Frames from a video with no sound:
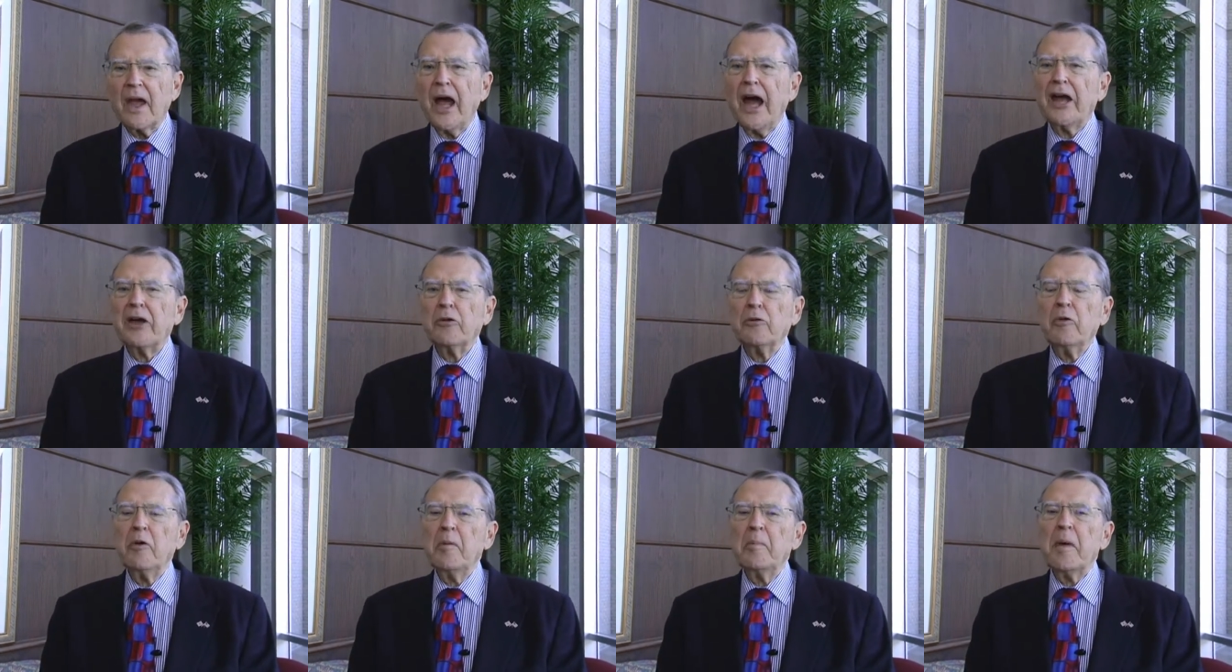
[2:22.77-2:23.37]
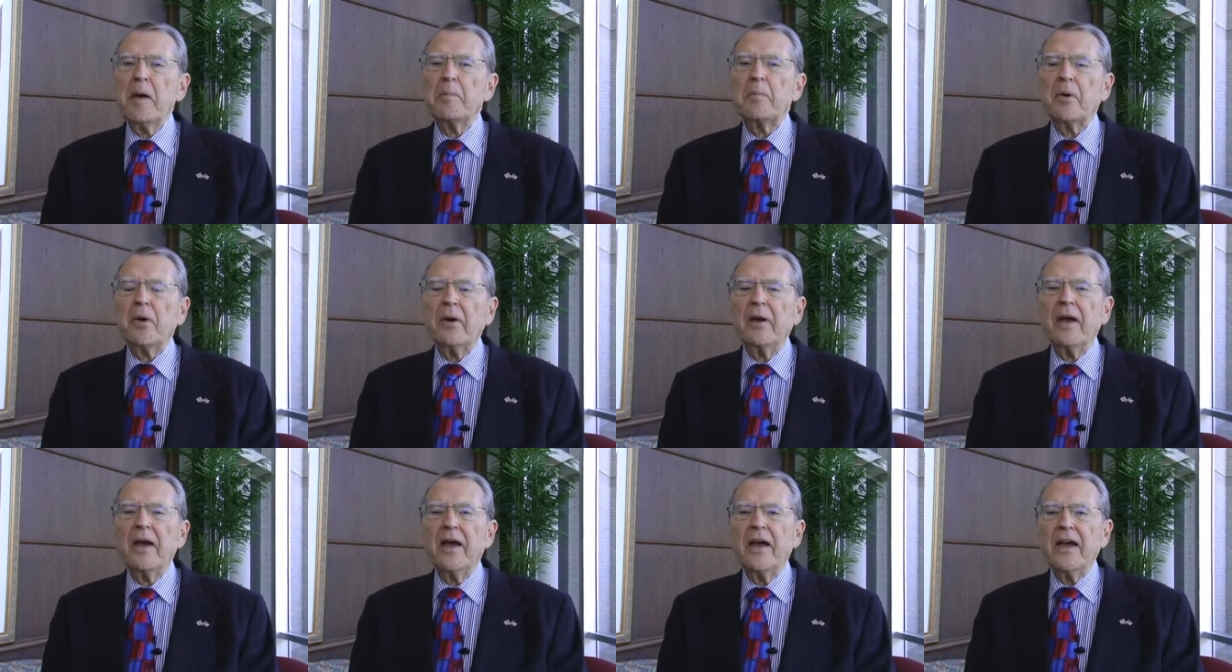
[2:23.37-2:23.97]
I can
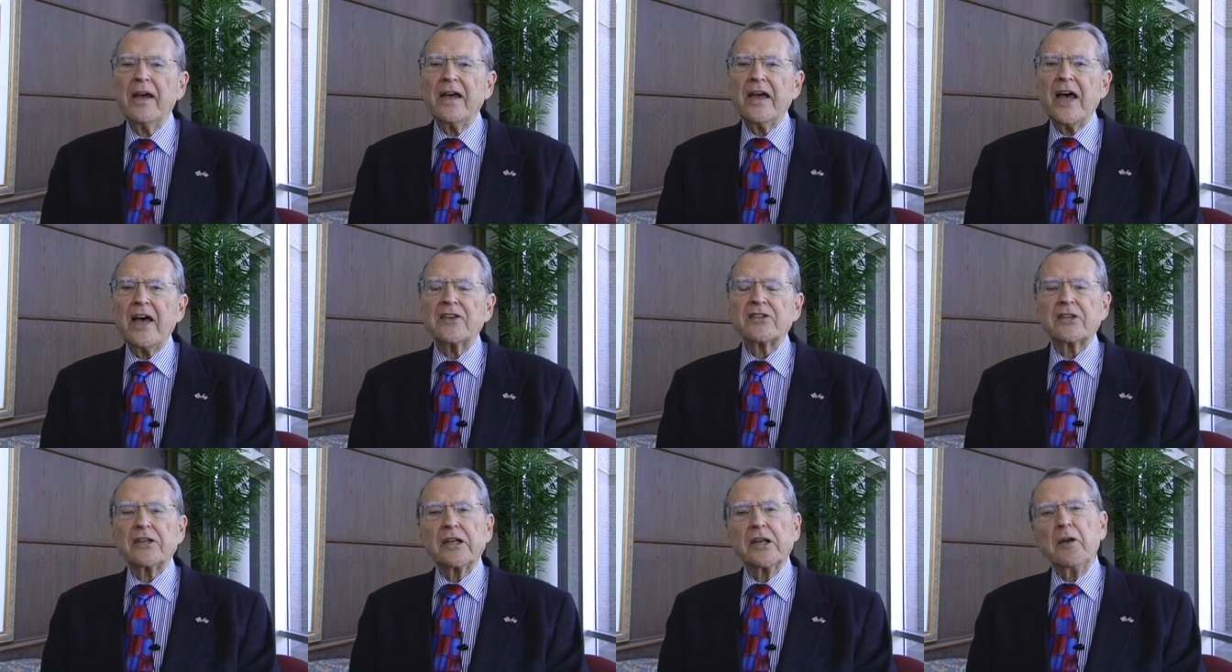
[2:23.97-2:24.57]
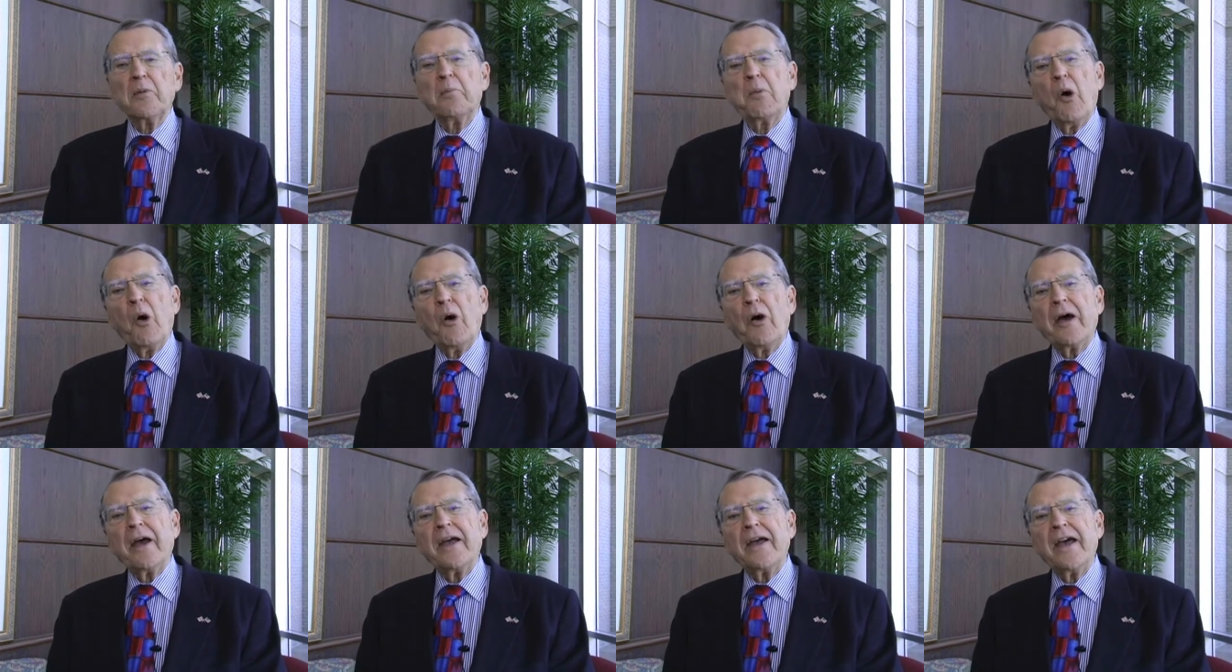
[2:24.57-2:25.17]
remember as a little
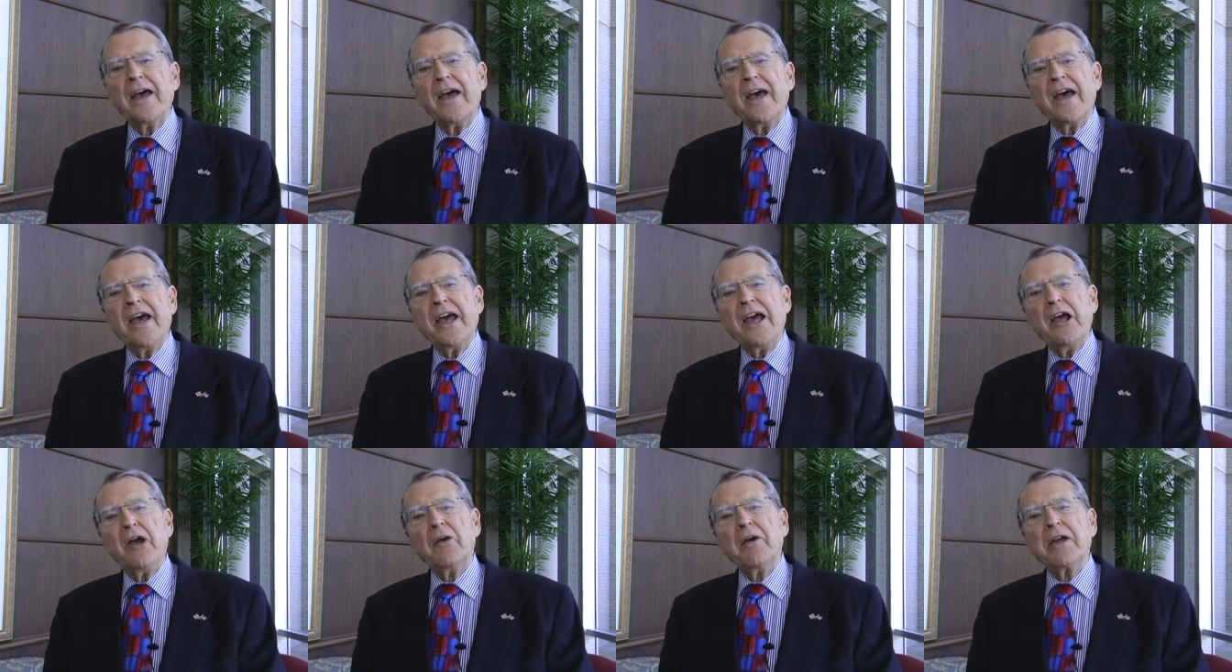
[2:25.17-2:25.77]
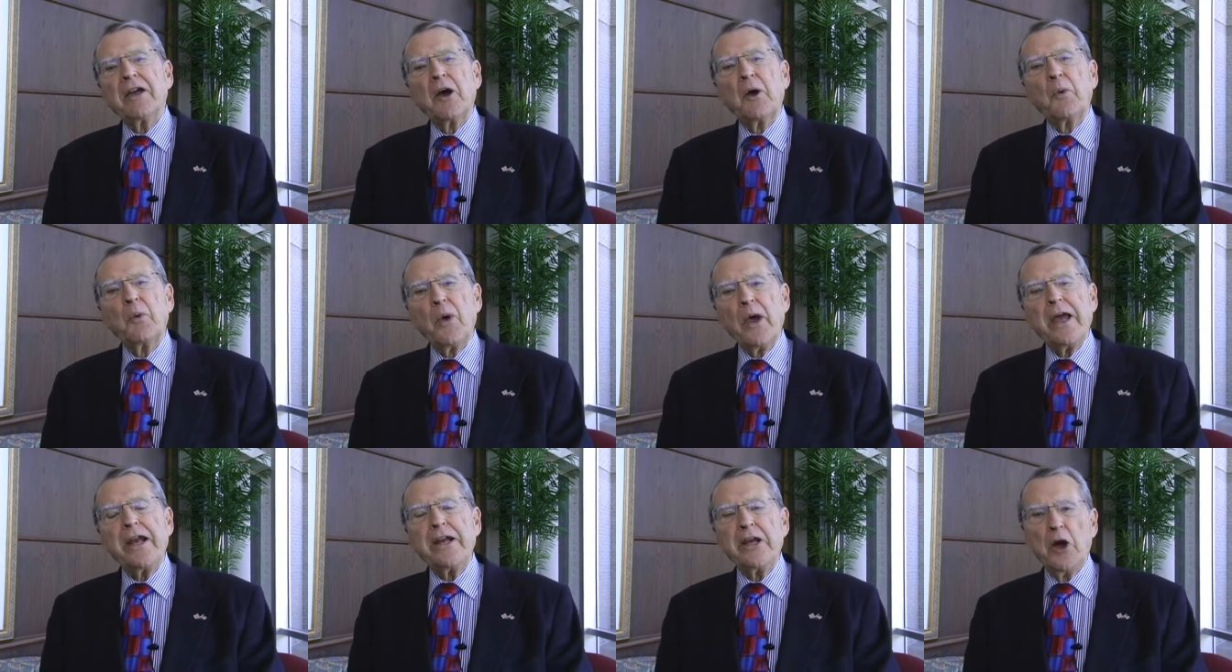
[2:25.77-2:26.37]
boy hearing a
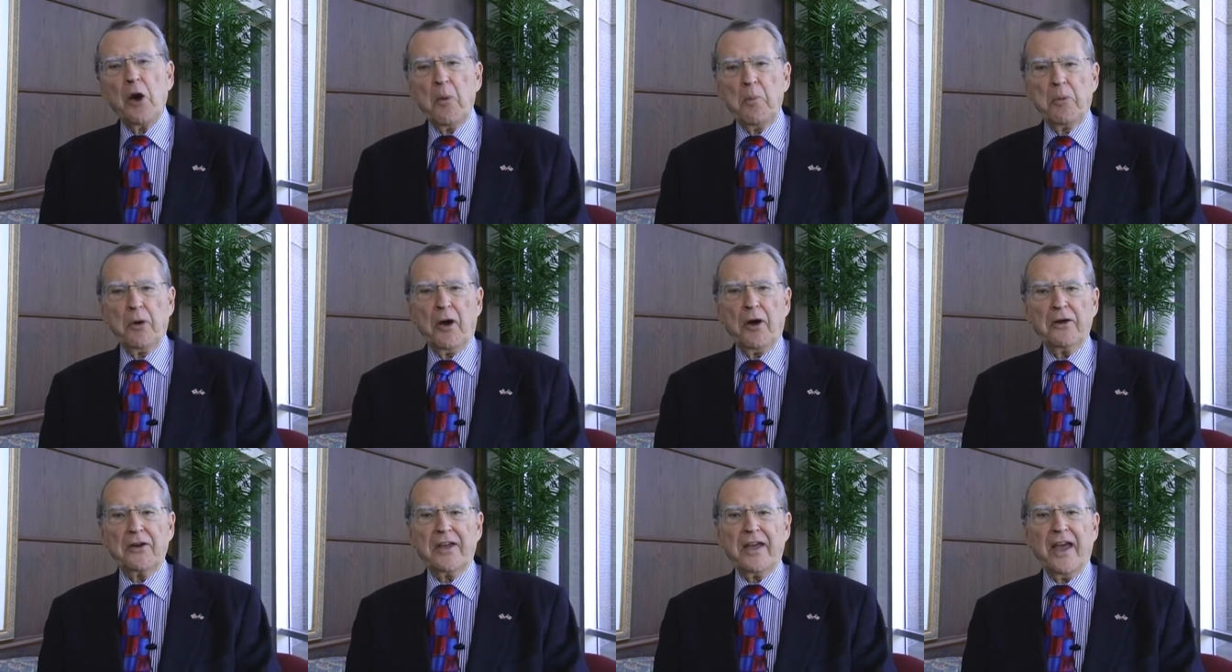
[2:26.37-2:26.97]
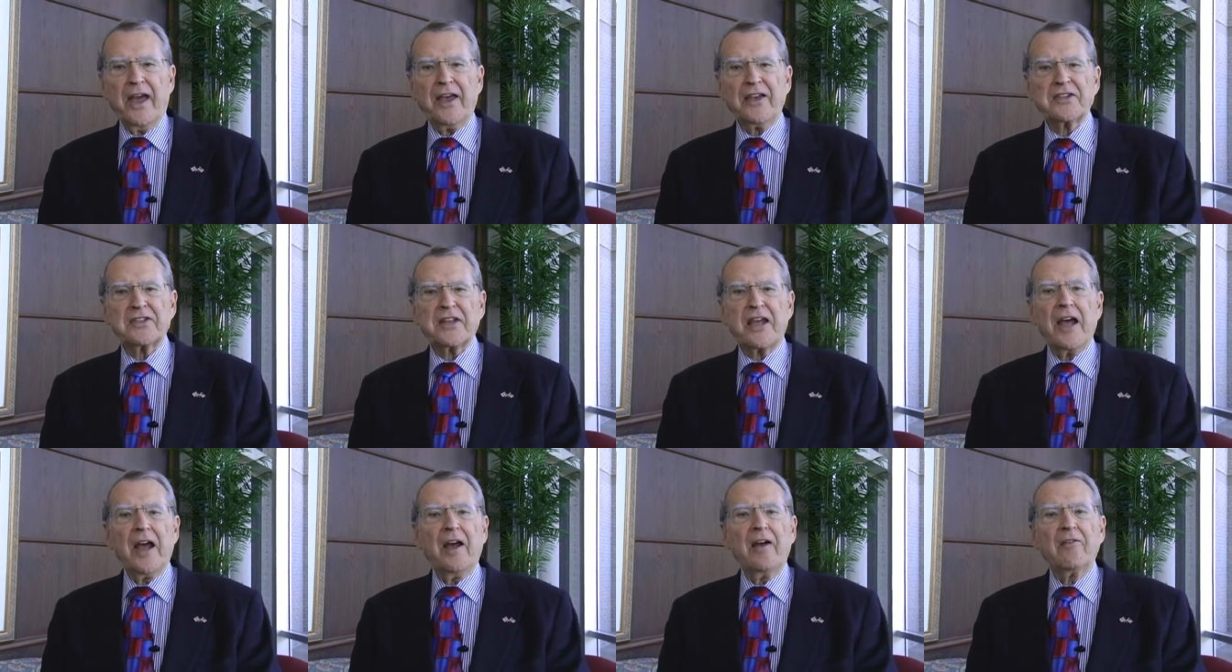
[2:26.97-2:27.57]
radio
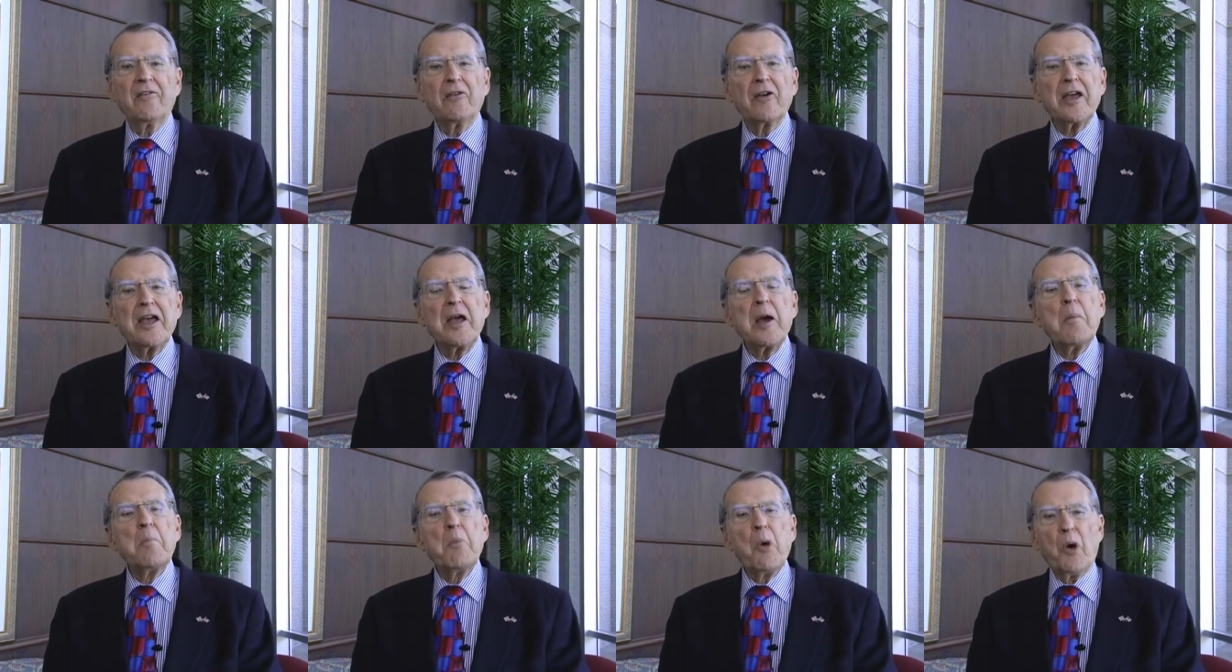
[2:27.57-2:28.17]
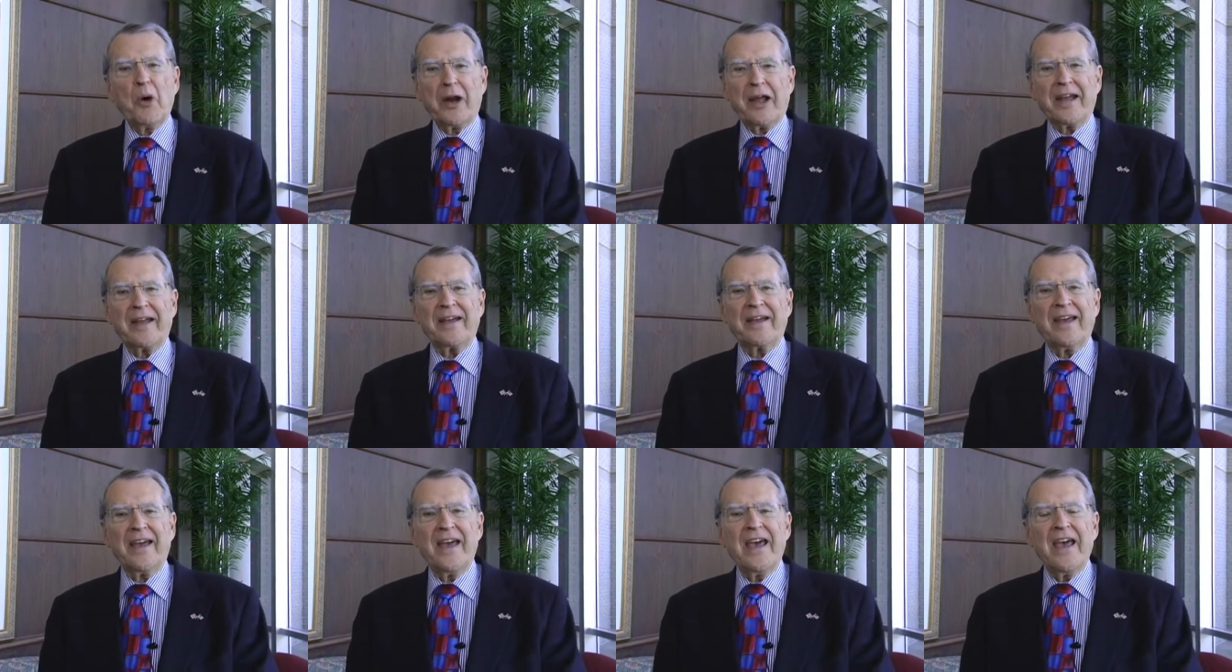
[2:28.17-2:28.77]
broadcast every
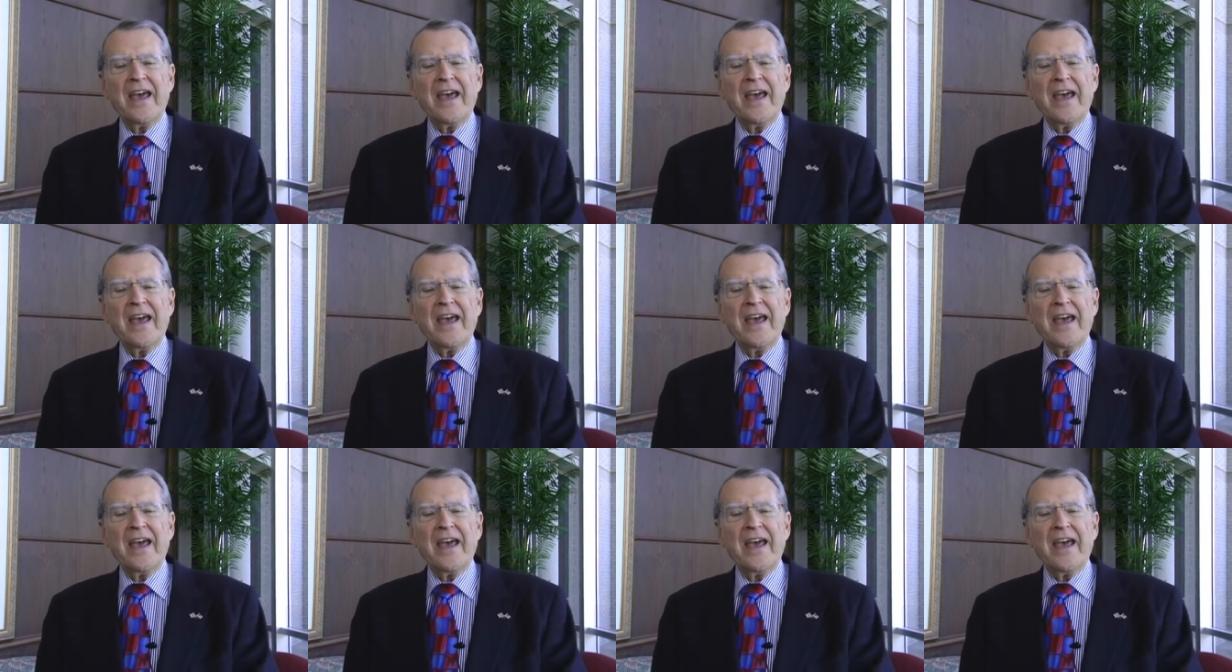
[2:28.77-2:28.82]
morning.